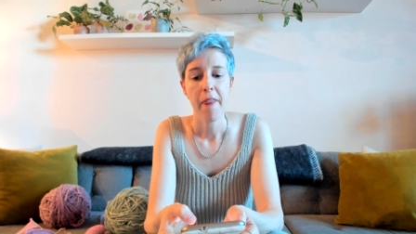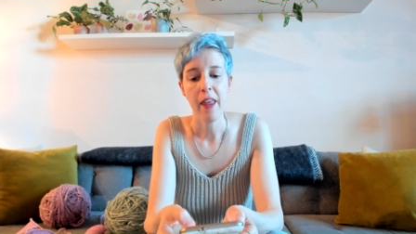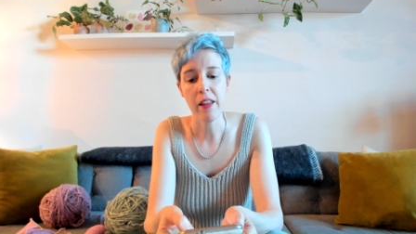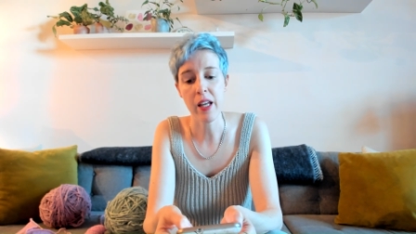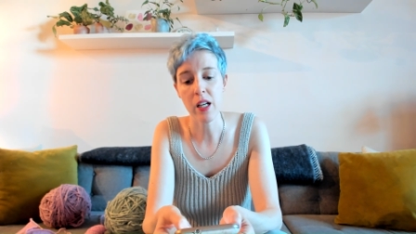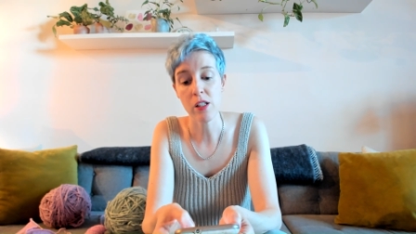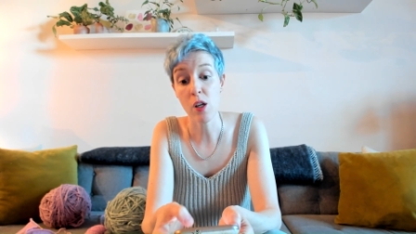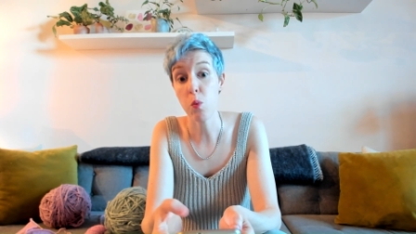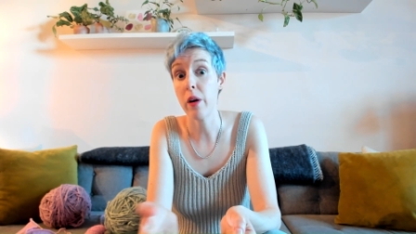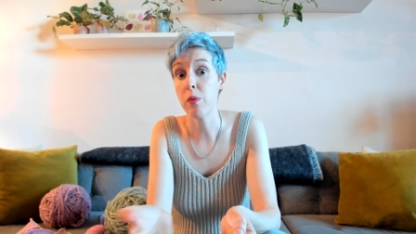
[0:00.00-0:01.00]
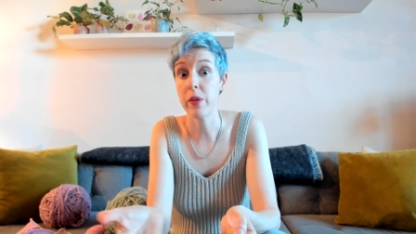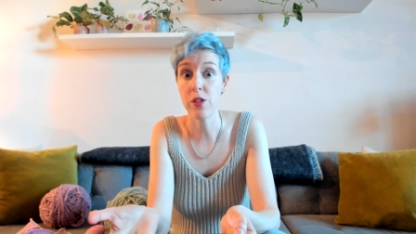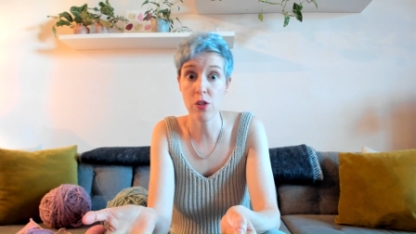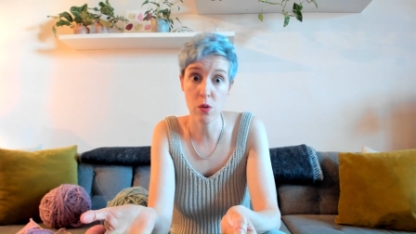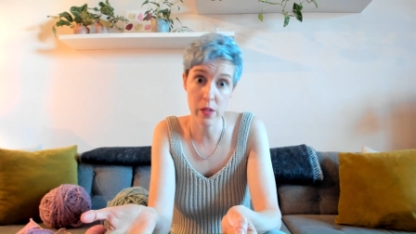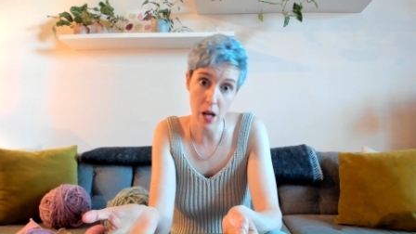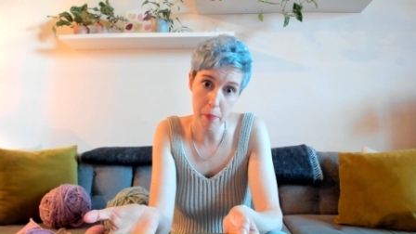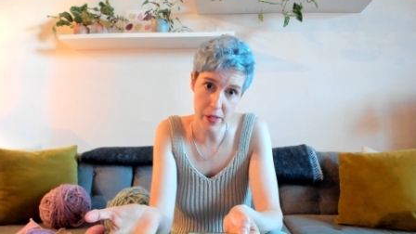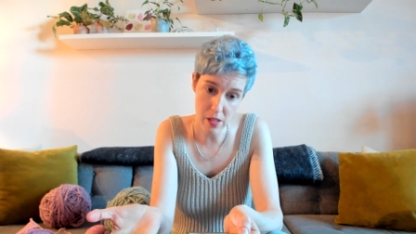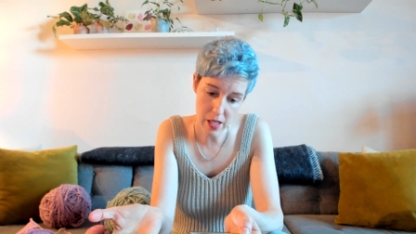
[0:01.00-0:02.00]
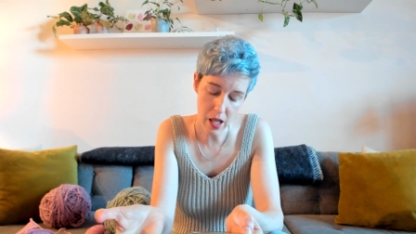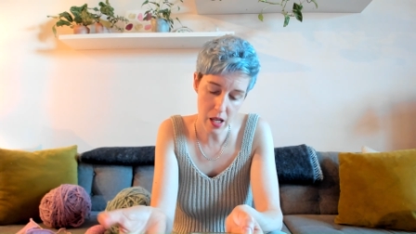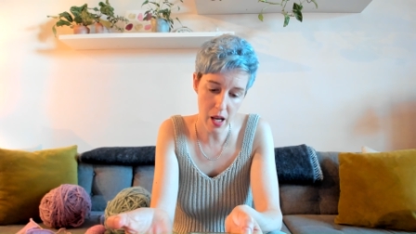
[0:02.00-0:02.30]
And then I said, what if we just do a top instead?